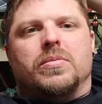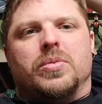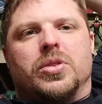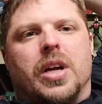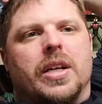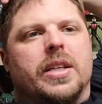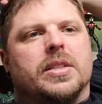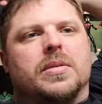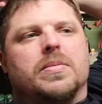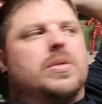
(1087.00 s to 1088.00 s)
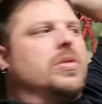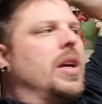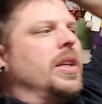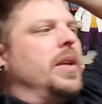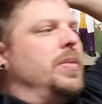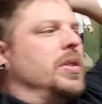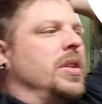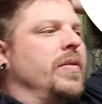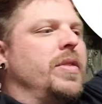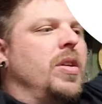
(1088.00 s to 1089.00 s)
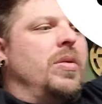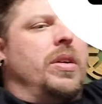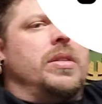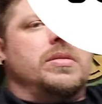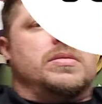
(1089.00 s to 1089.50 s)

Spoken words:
Trying to keep this stuff going.